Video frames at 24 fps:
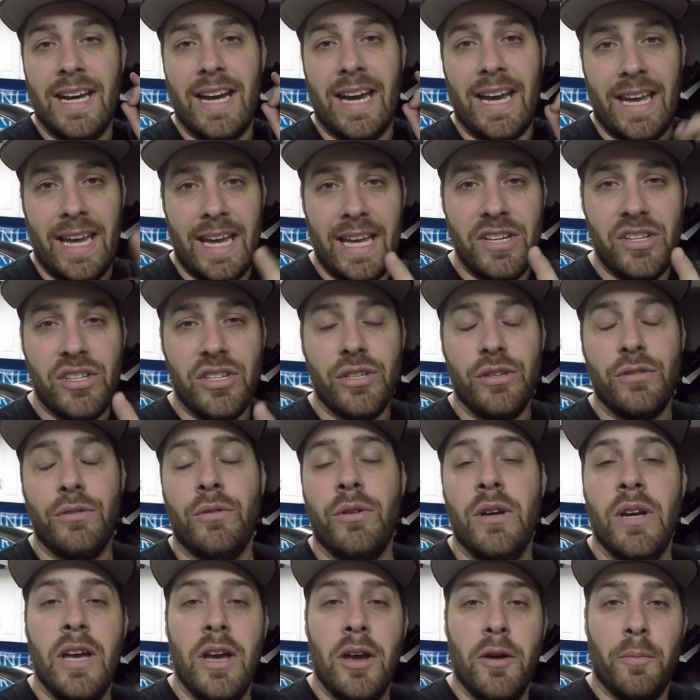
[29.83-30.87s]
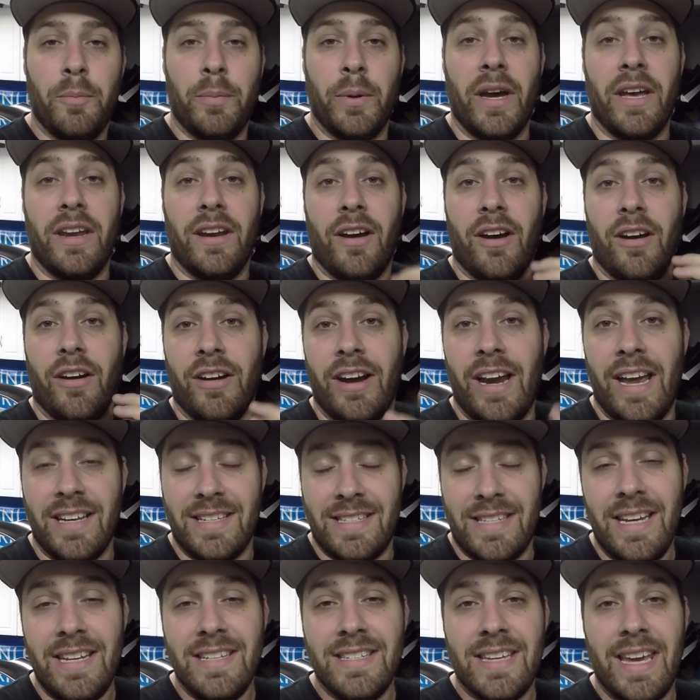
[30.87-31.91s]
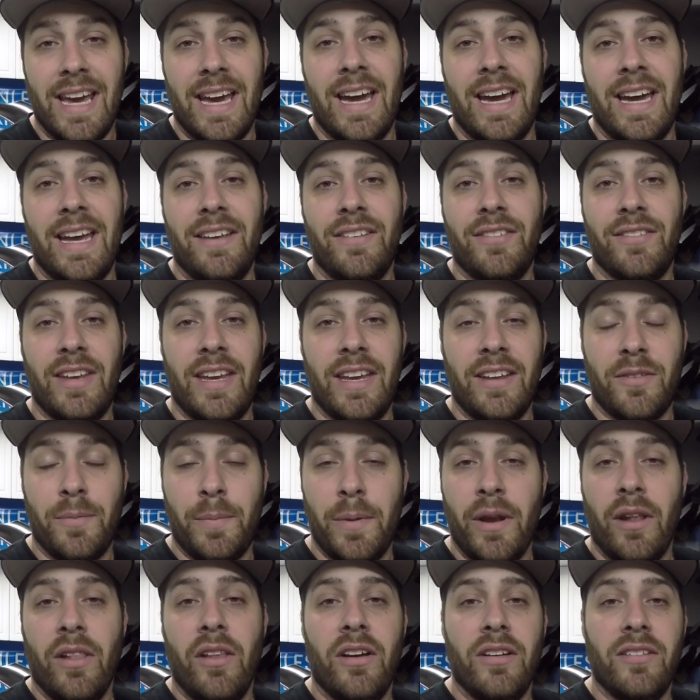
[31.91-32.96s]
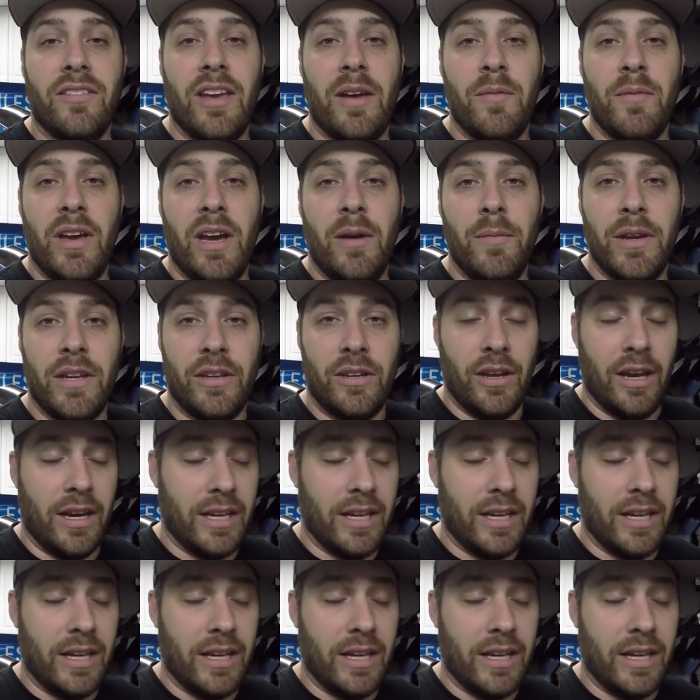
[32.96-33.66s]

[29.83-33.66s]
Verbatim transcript: I hate you, but our SS guys, it's been a long time coming.